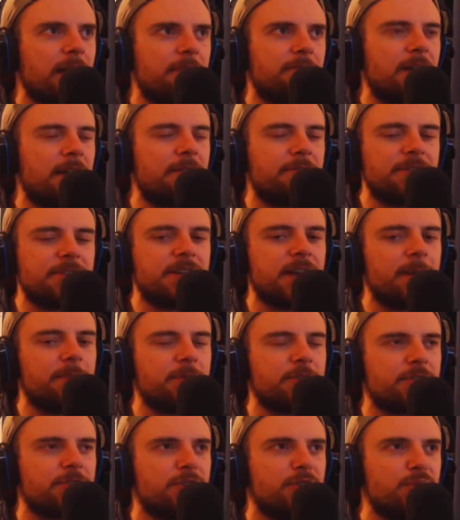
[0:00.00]
Every time
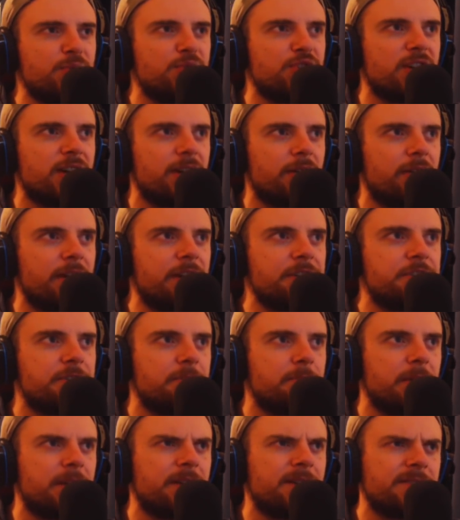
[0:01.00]
there's a new
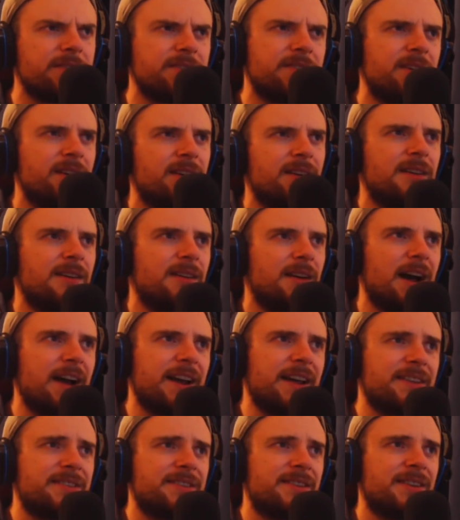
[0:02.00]
generation, because I
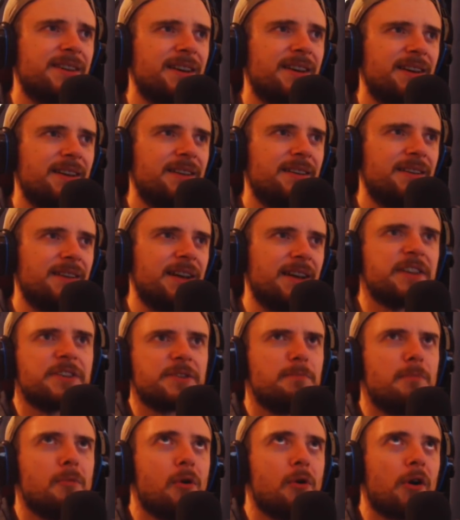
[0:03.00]
guess
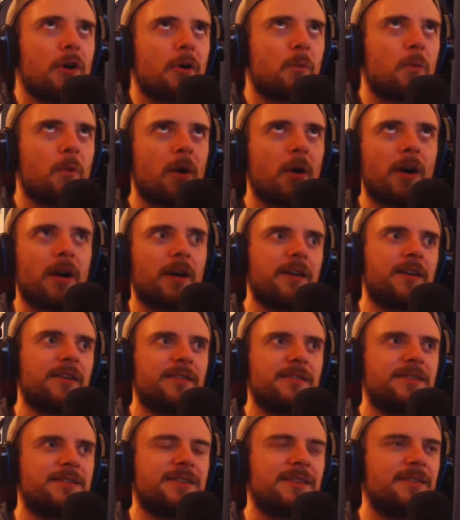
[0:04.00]
it's more work
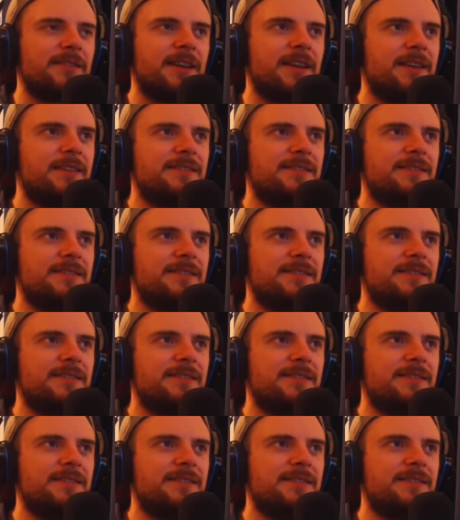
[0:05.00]
to